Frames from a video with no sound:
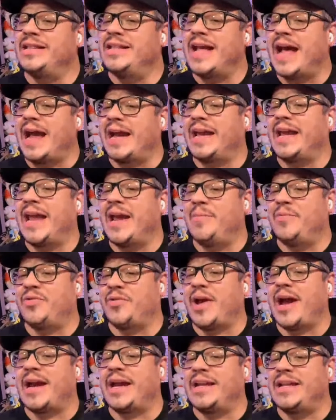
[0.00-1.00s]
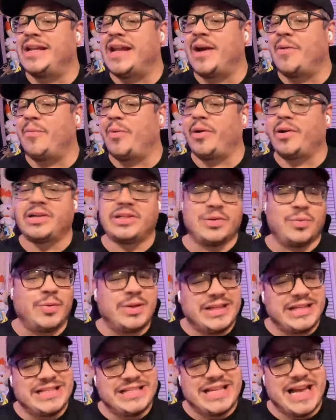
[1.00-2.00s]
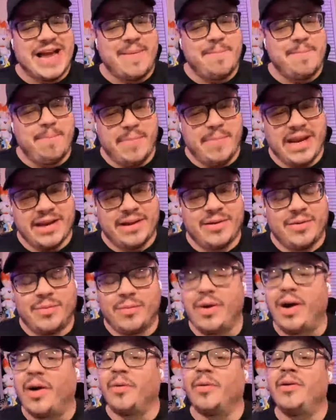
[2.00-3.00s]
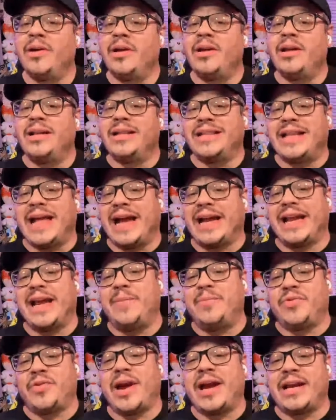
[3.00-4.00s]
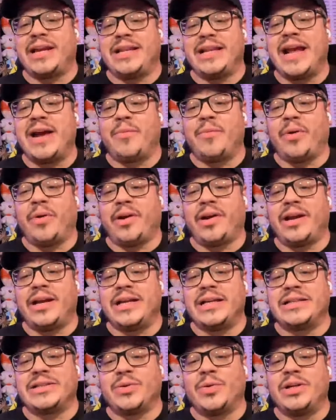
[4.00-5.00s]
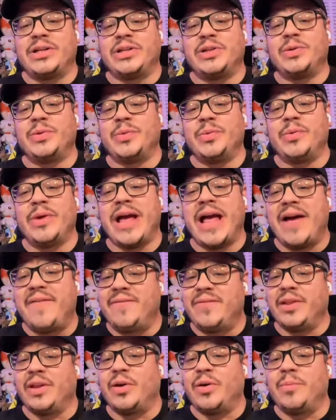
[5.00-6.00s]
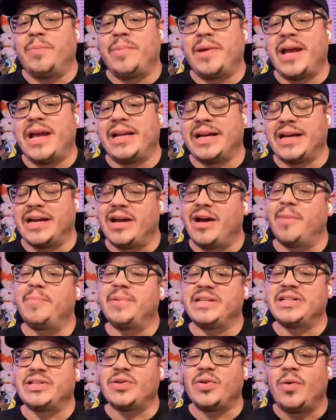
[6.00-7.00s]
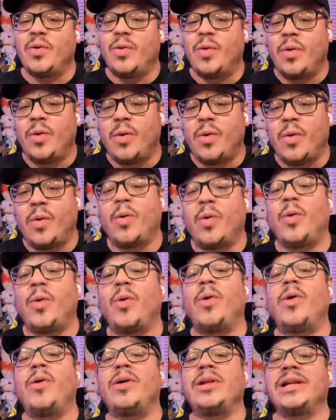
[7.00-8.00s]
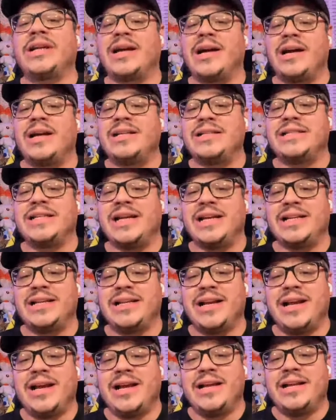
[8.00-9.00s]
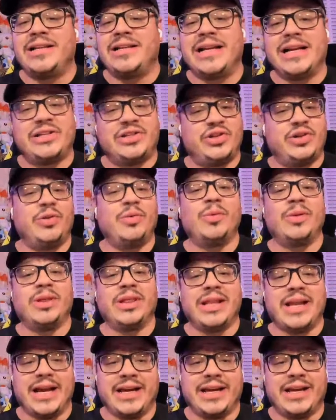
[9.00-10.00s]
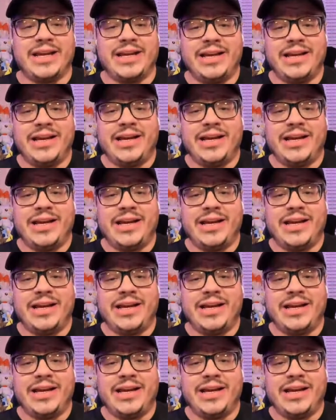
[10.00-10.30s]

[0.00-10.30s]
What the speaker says: That Game Dragon Network. So what does that mean? Well, That Game Dragon Network is going to envelope and encompass all the content that you like.